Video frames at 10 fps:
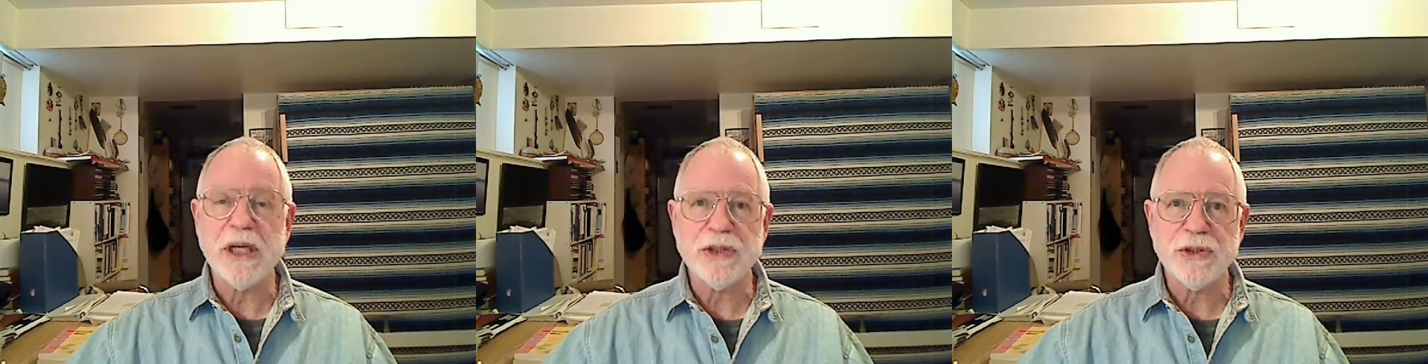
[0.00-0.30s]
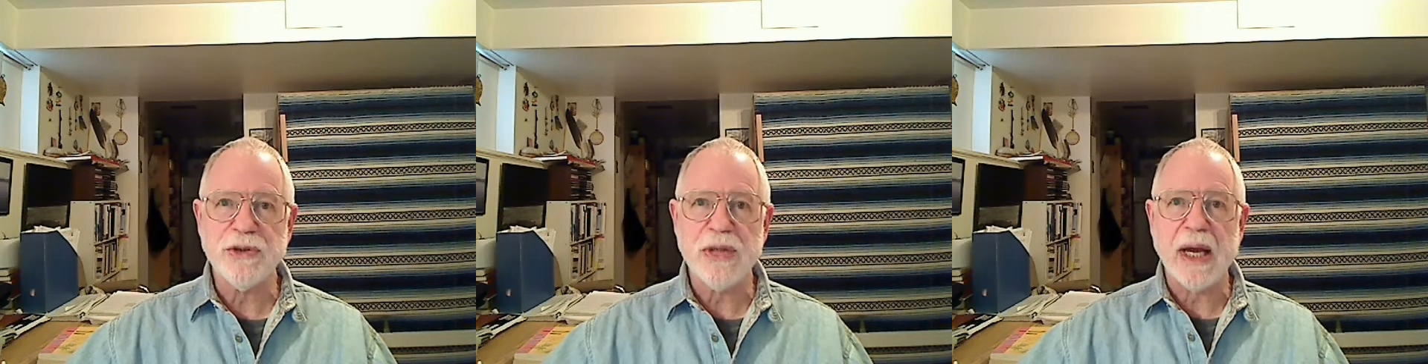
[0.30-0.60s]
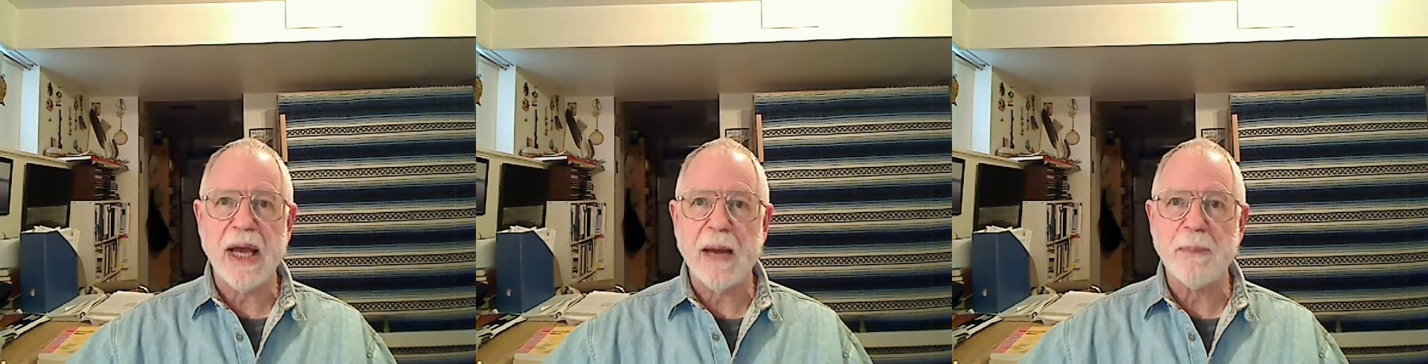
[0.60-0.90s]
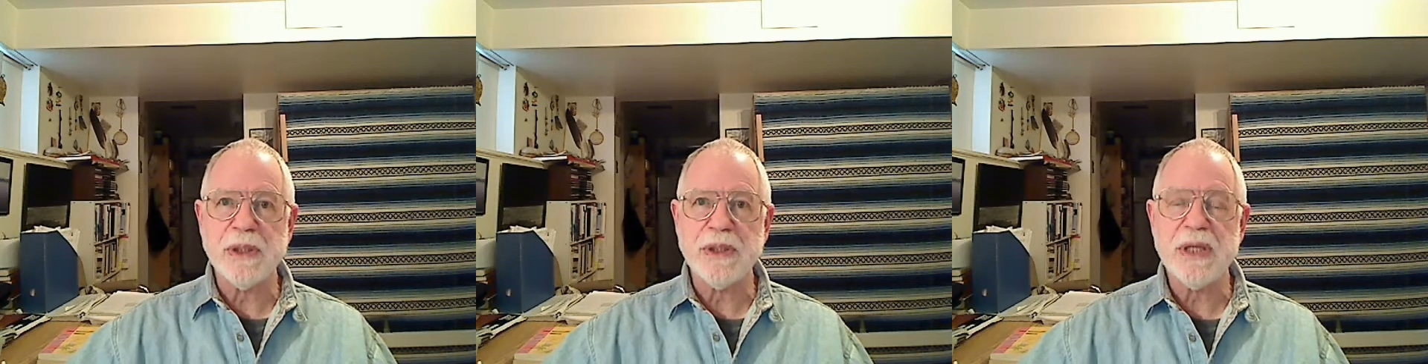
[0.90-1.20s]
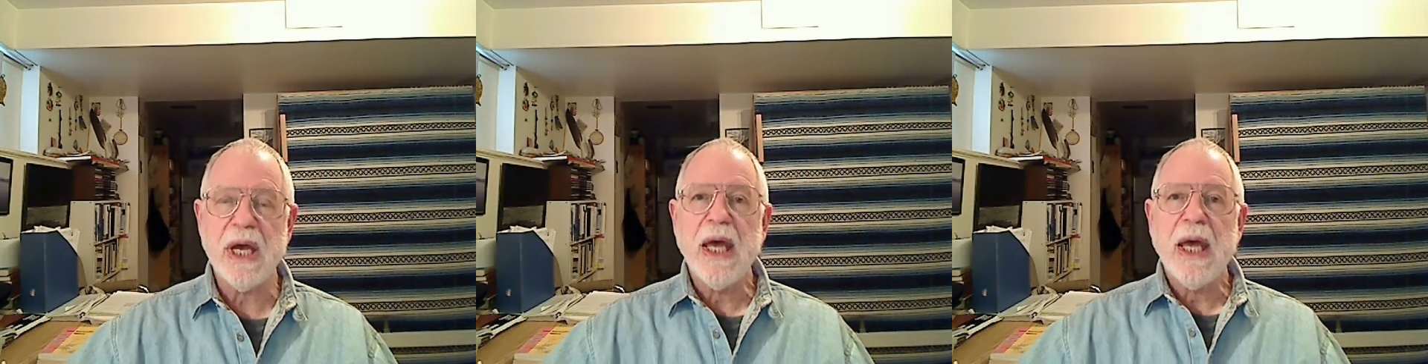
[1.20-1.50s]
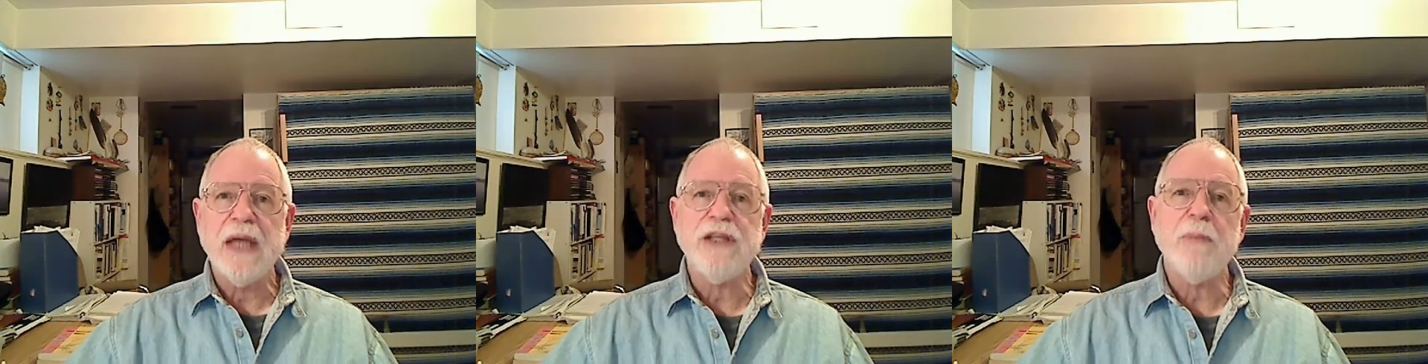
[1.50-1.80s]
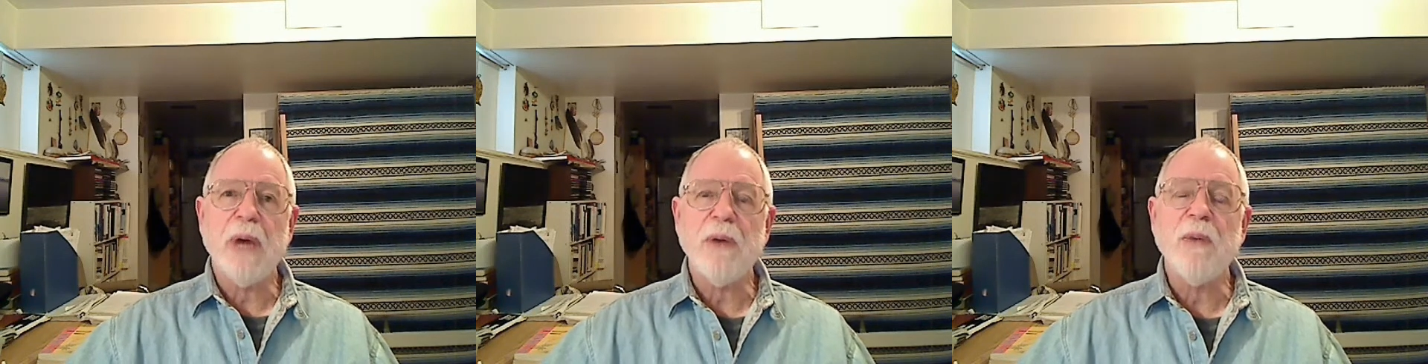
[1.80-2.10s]
make sure that happens. And you
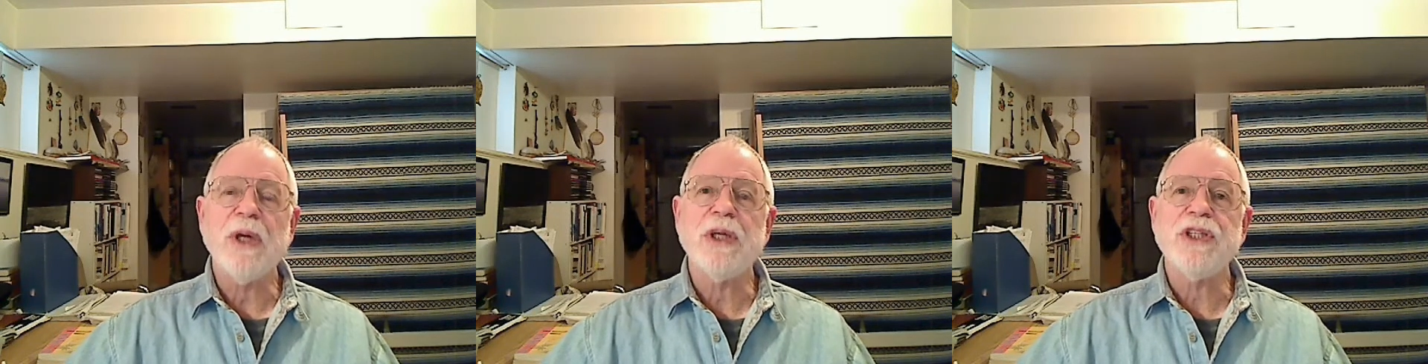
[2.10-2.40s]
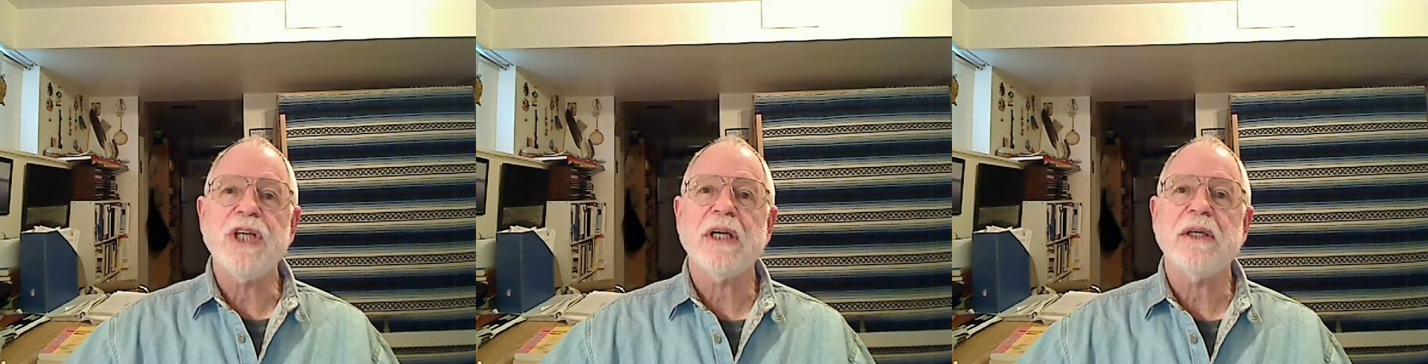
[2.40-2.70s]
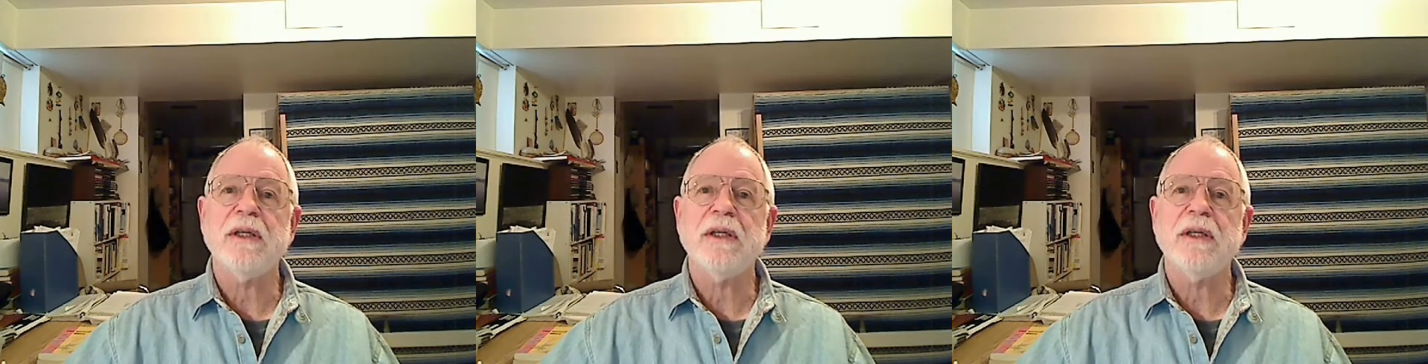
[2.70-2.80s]
might want to check